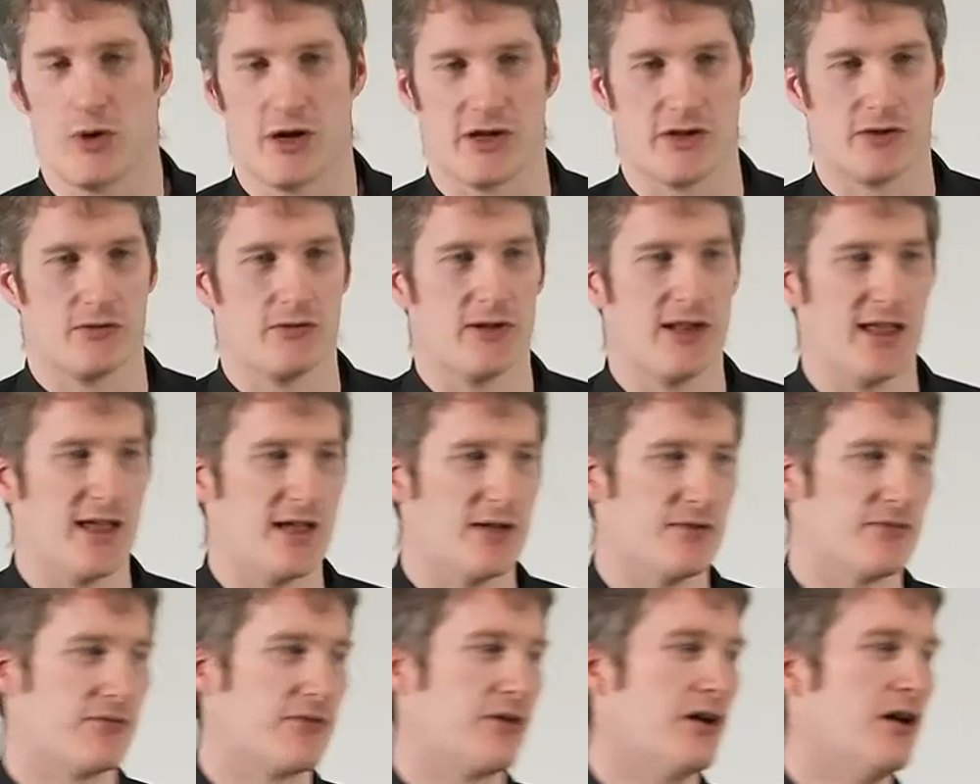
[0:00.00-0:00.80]
where you
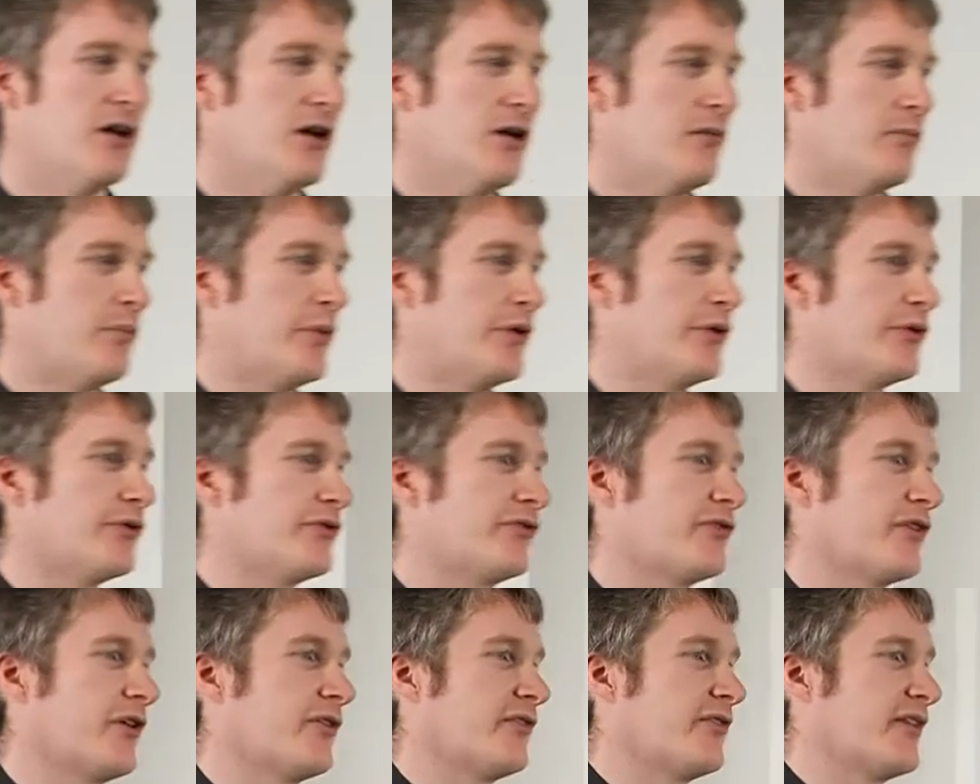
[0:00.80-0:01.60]
live, but
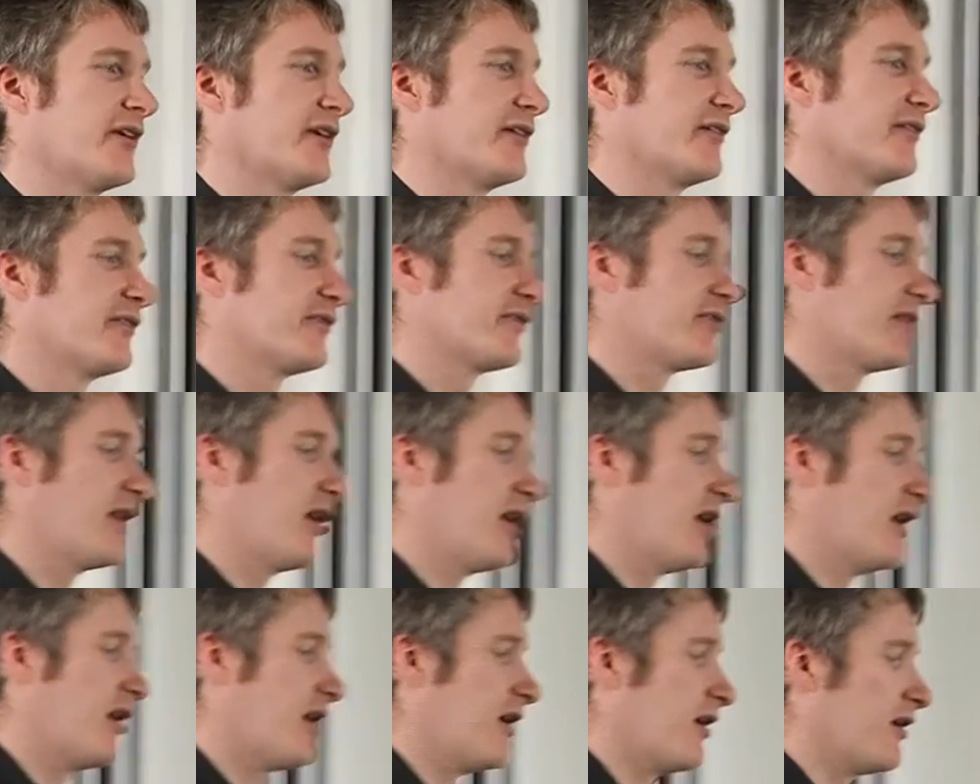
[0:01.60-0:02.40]
also things
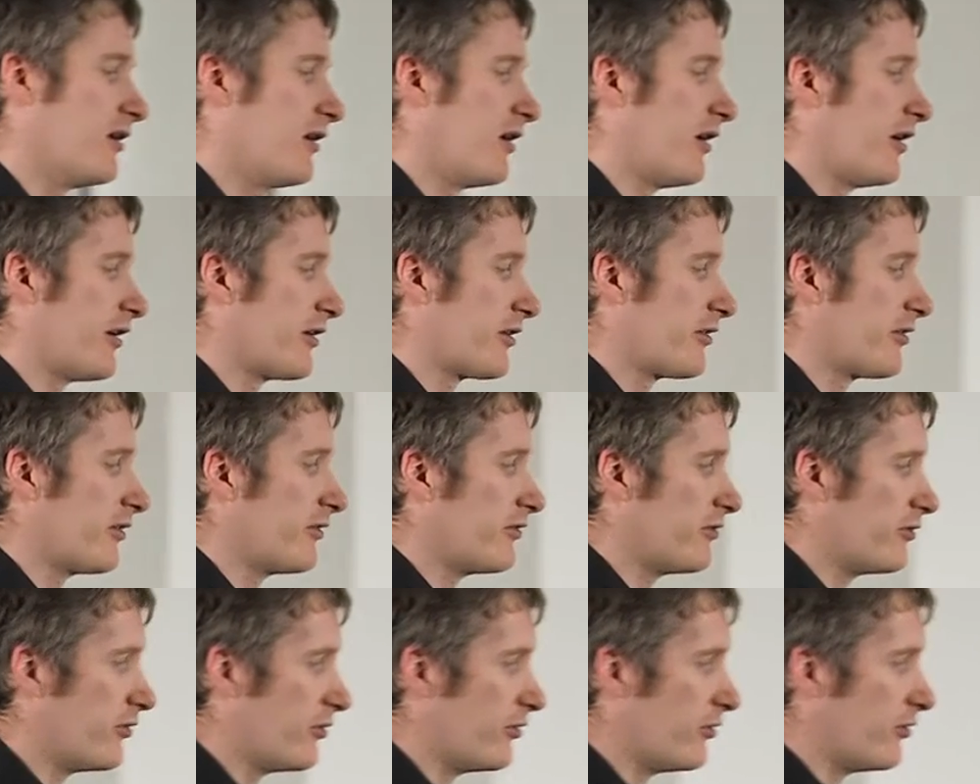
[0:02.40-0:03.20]
uh, like
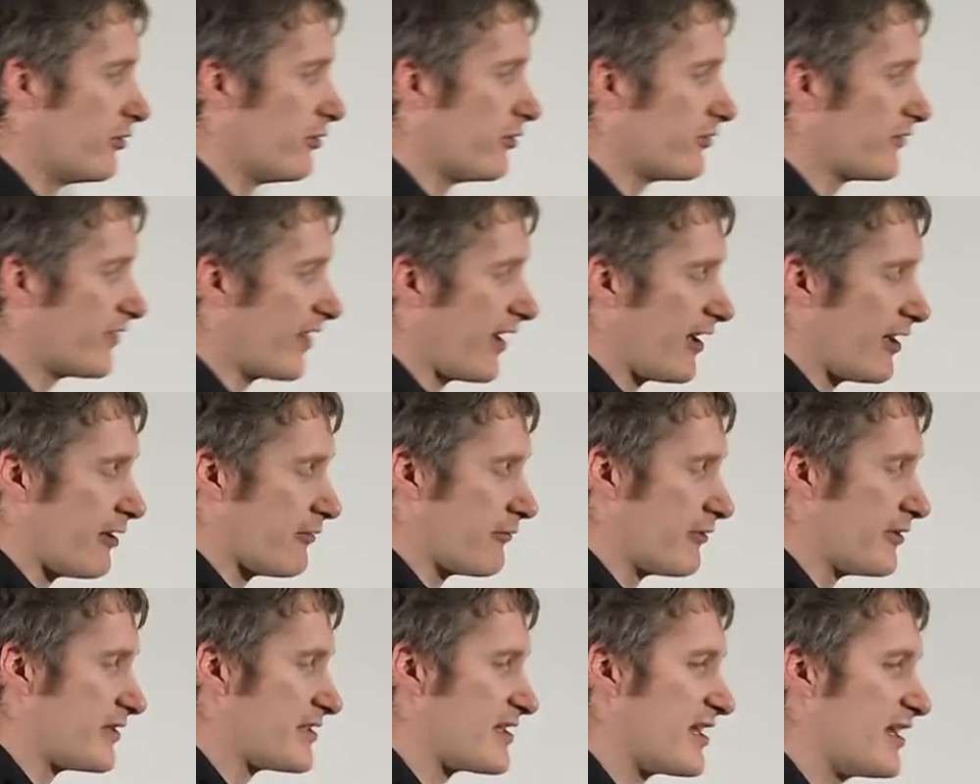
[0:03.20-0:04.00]
your daily
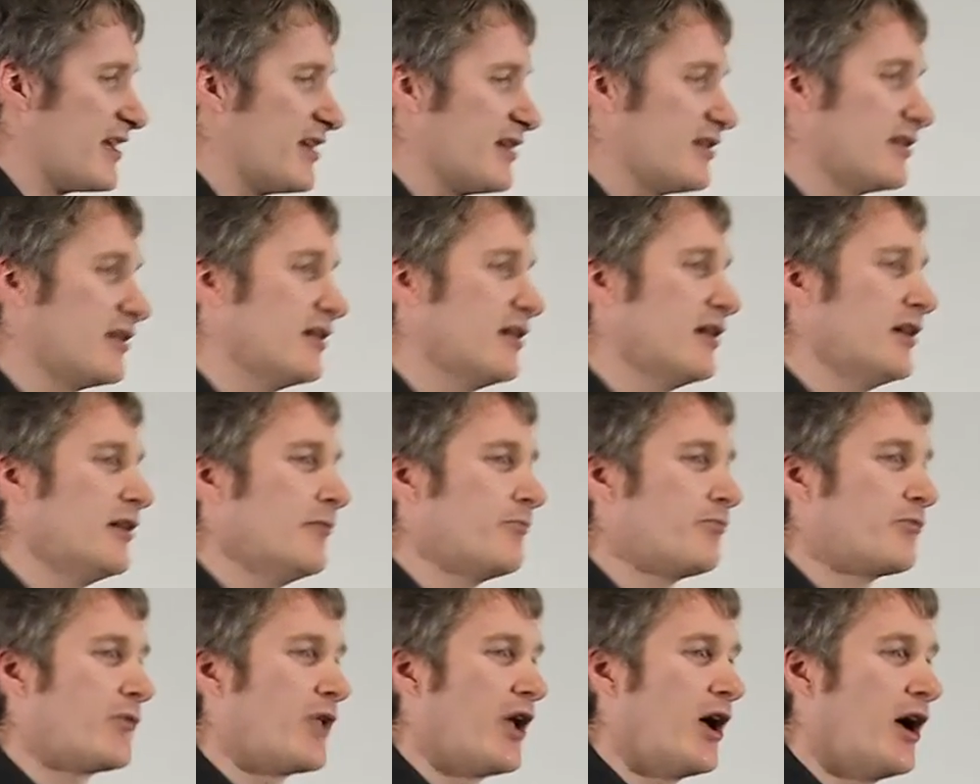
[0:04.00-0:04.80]
routine,
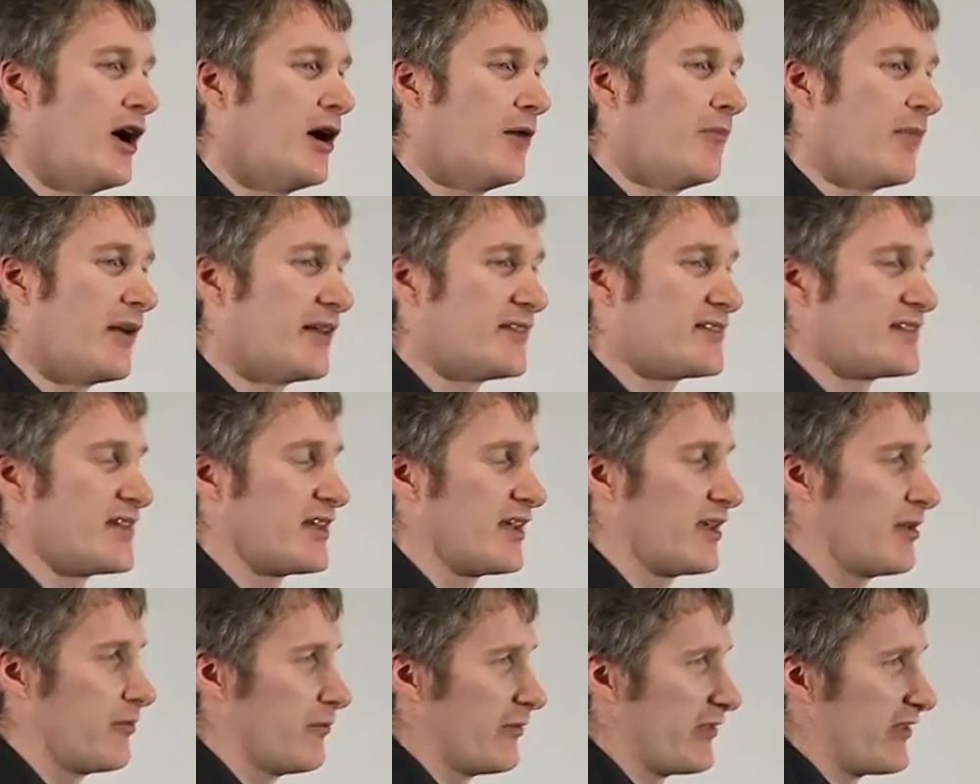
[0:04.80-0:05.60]
um, and
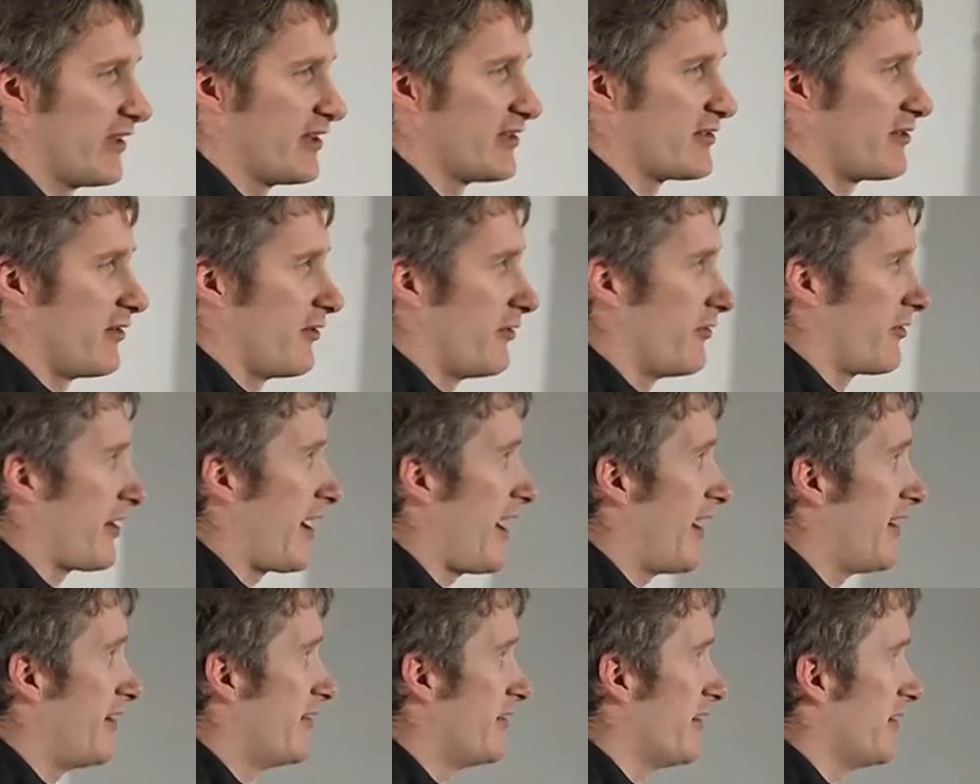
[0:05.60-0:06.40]
syncing with things like your
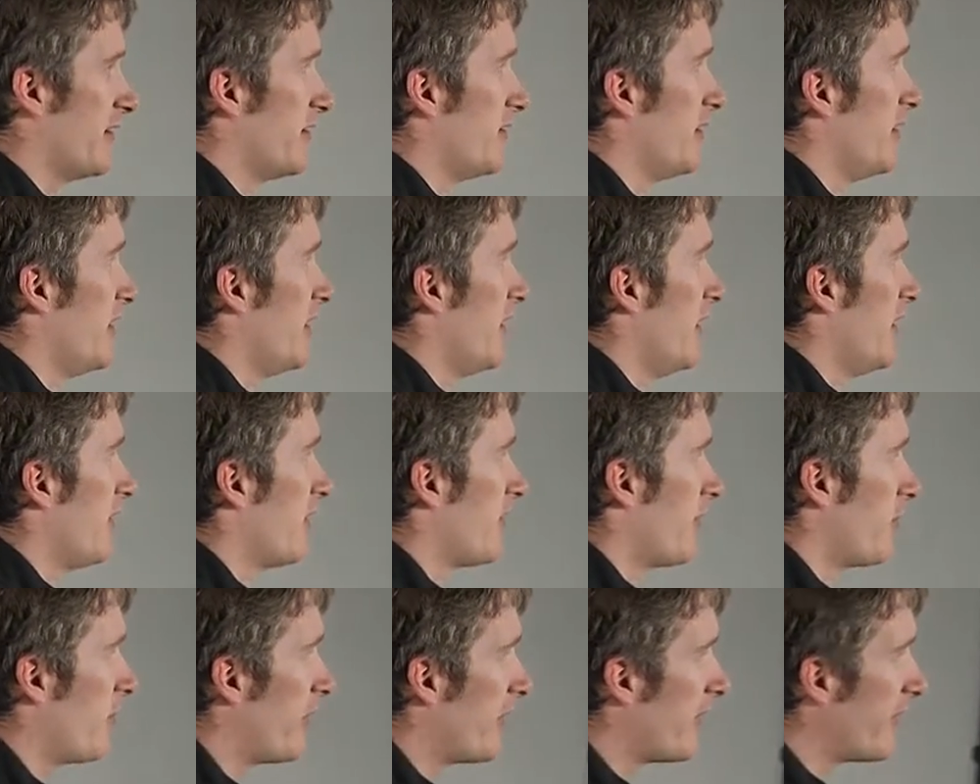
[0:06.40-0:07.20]
calendar.
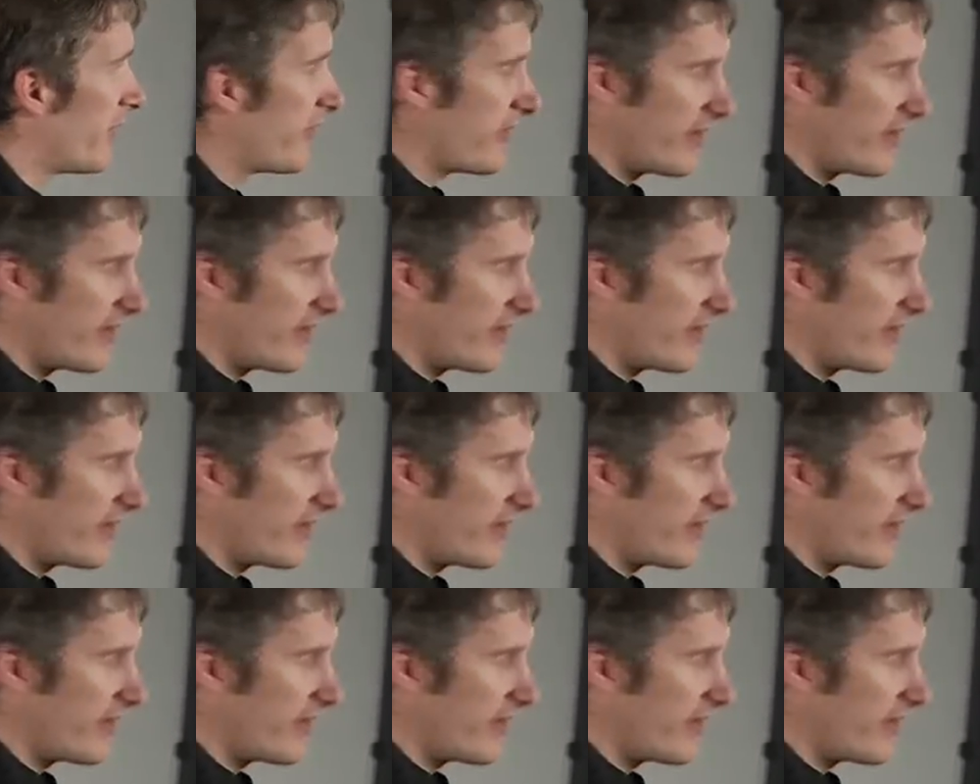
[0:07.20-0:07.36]
So one of the